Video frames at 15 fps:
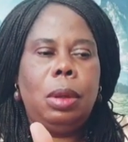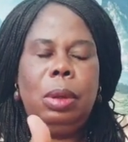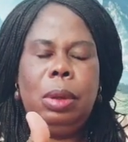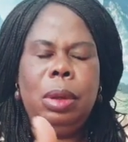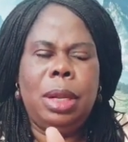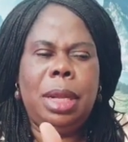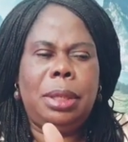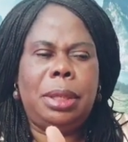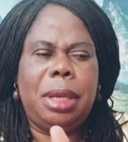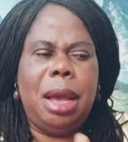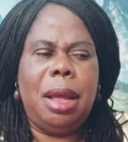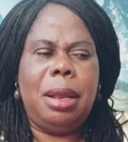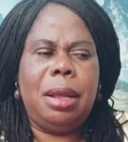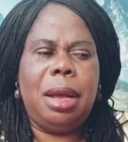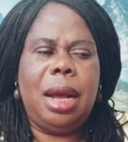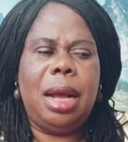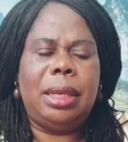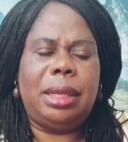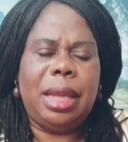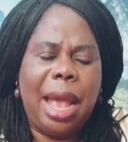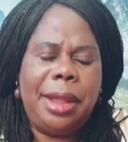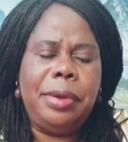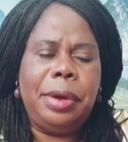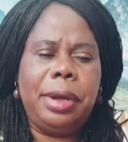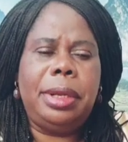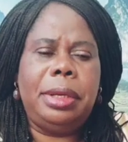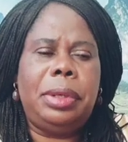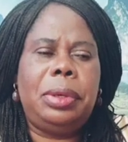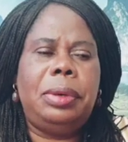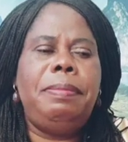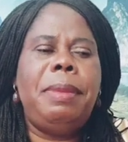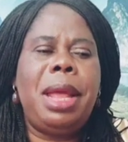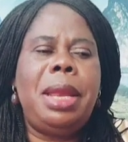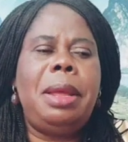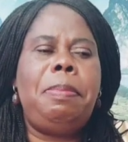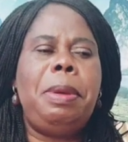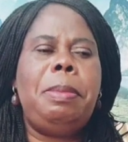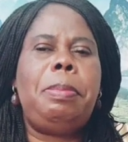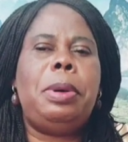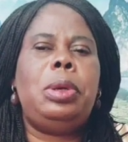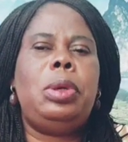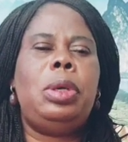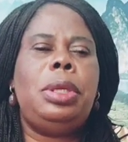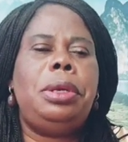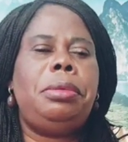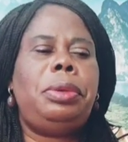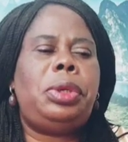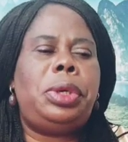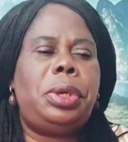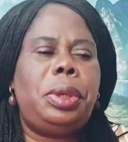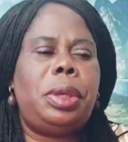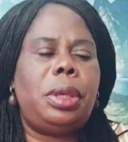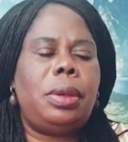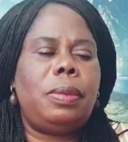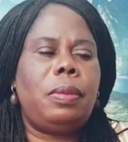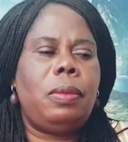You understand? As I know the truth, many people know the truth.